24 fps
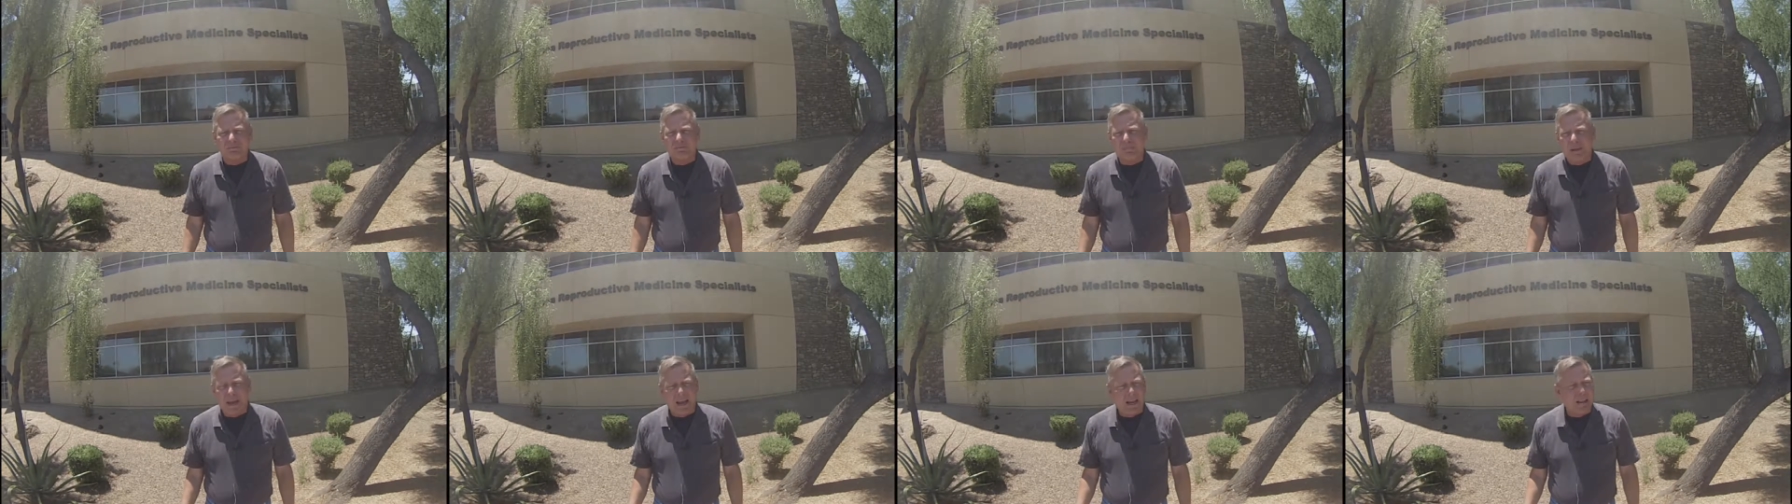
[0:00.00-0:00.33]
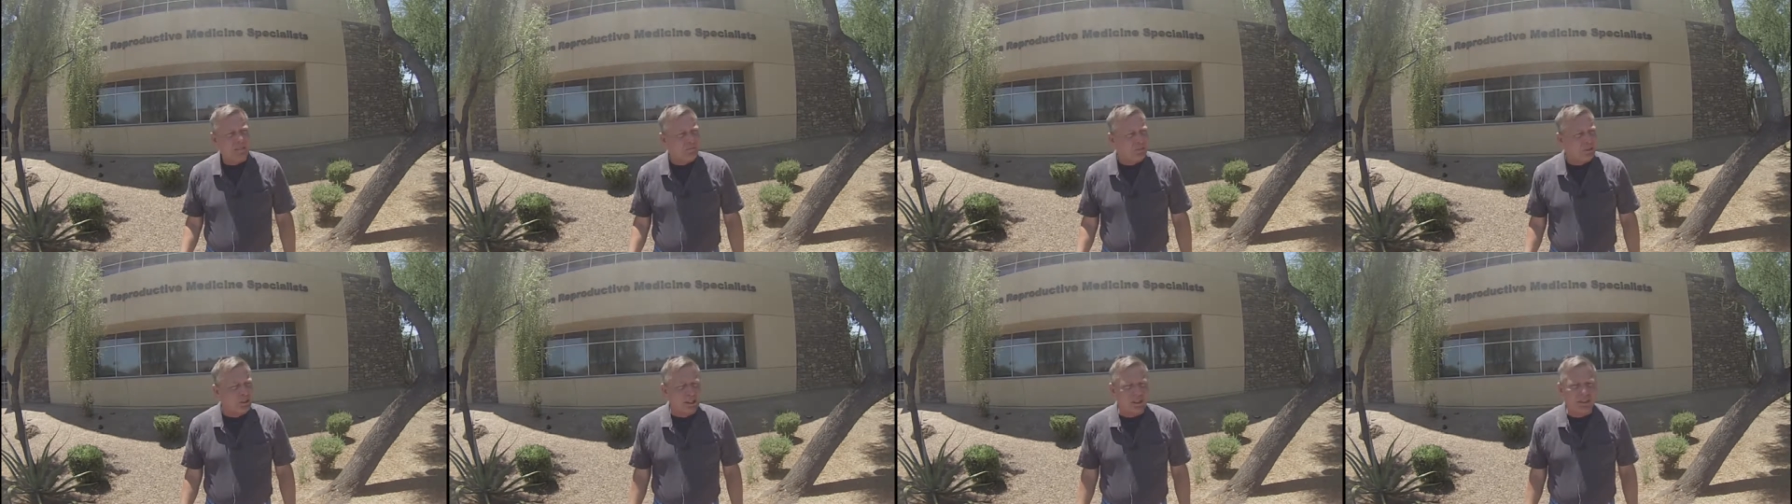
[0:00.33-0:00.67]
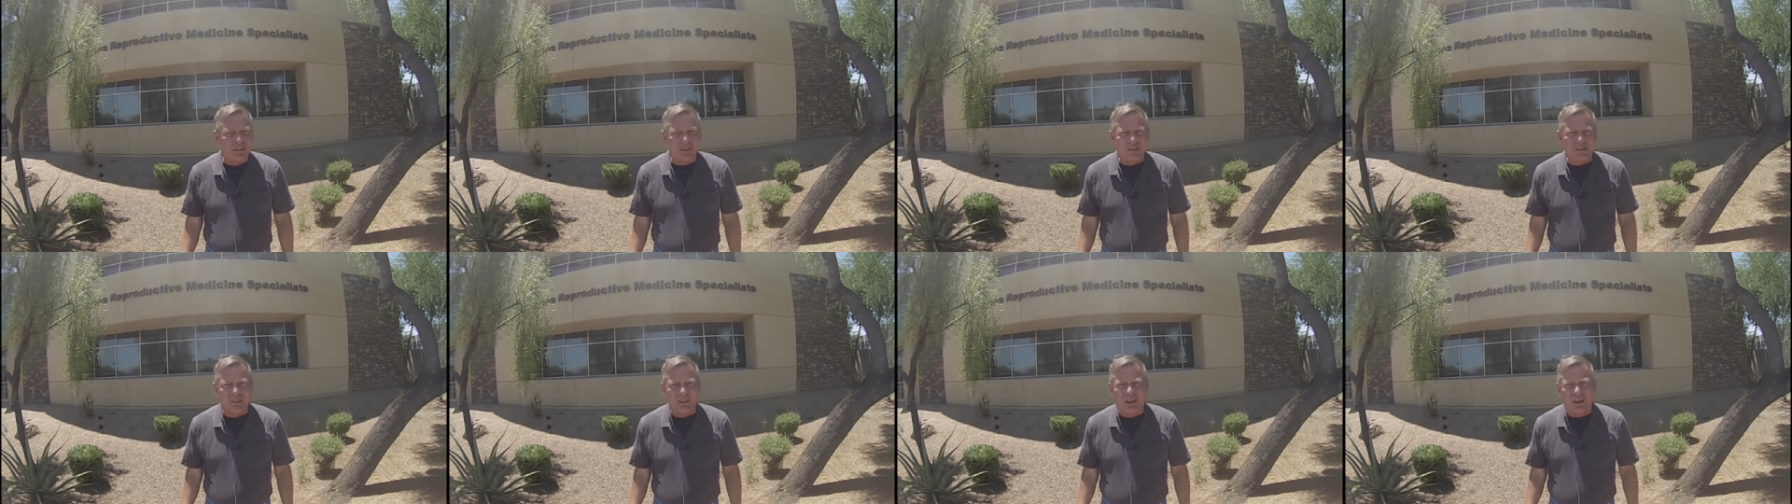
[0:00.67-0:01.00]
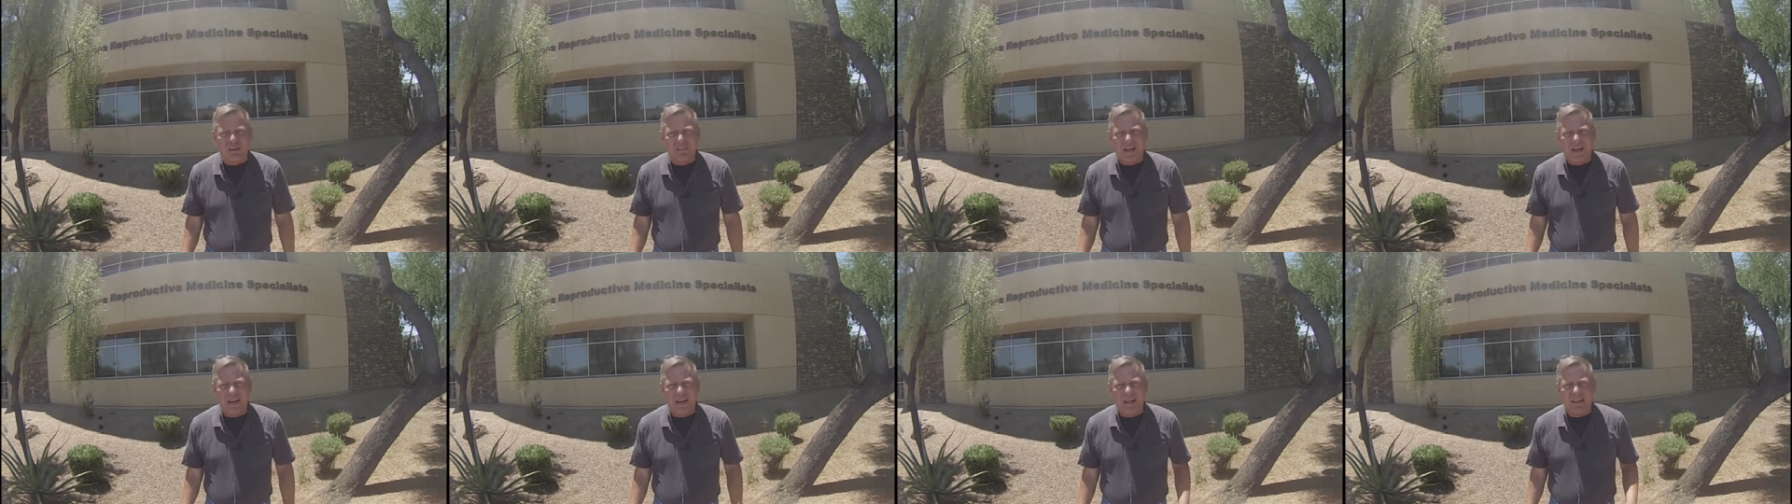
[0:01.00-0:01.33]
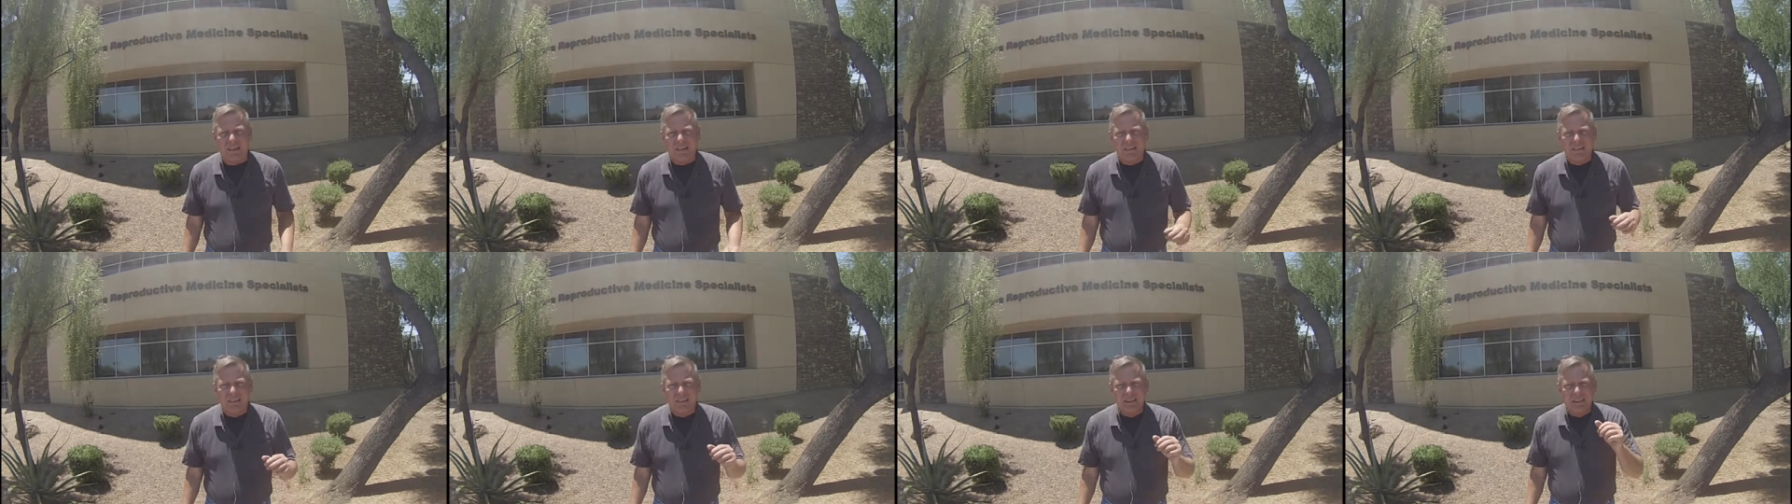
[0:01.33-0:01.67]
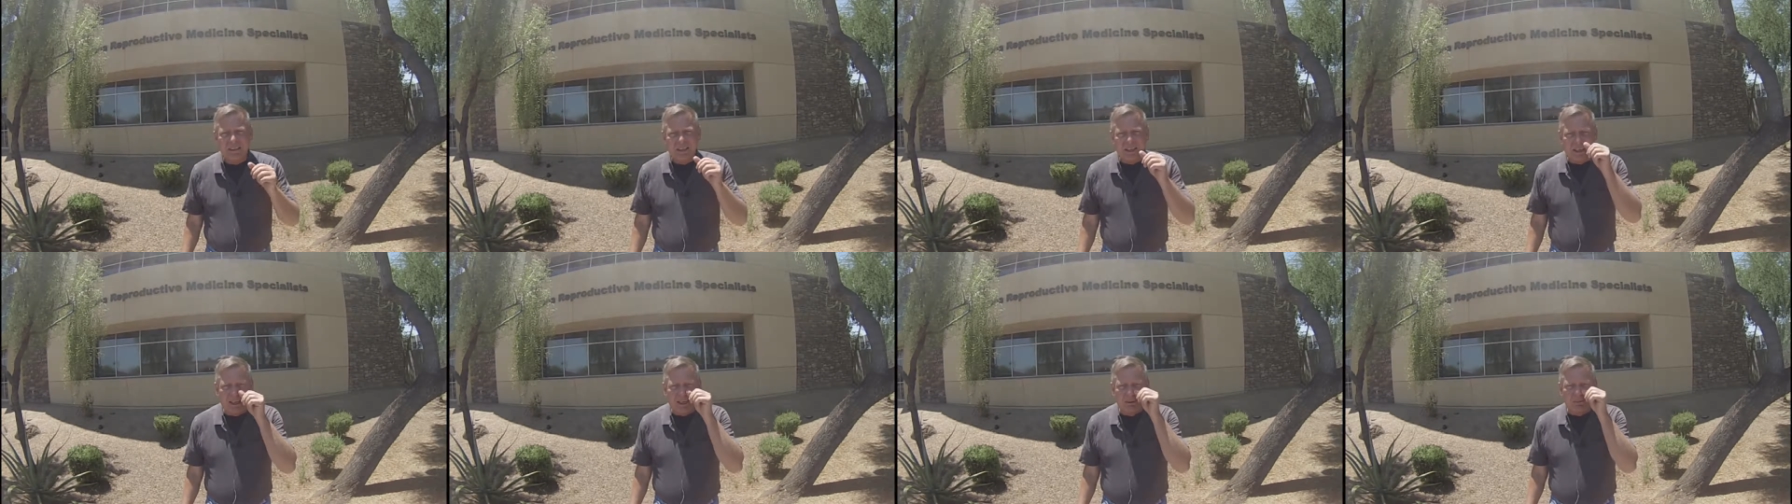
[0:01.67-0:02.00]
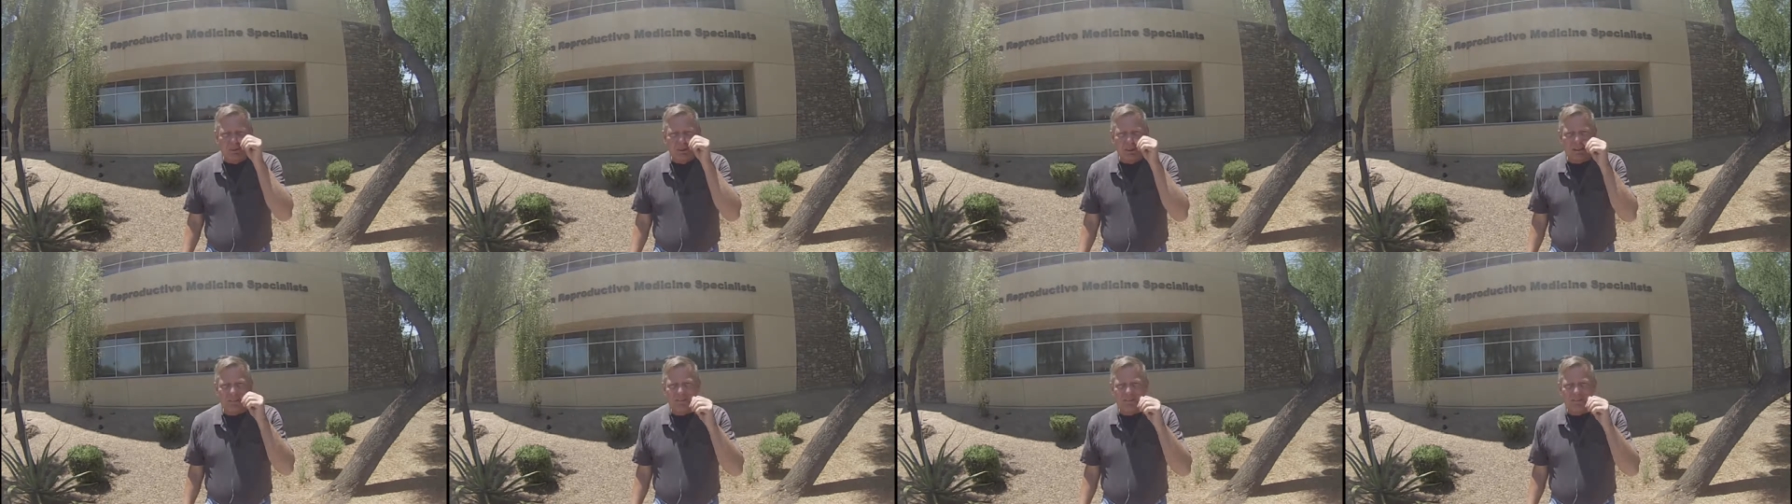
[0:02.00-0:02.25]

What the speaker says: pan footage and all that, and we're